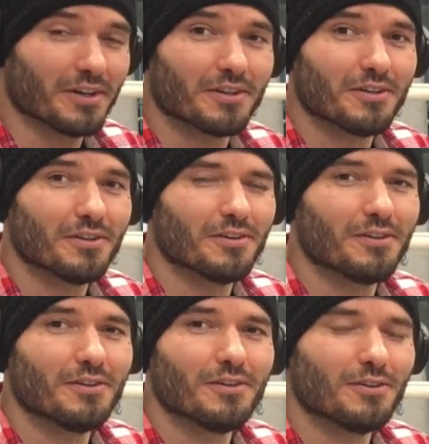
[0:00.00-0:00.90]

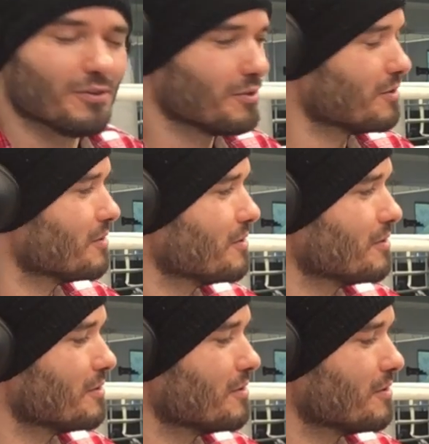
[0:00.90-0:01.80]

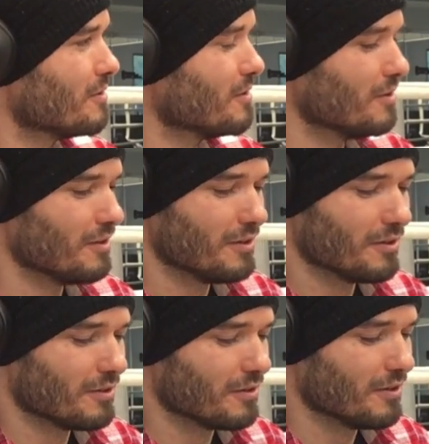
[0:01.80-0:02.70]

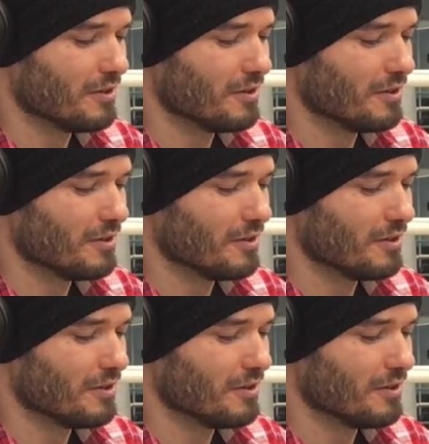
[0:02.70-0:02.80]
[no speech]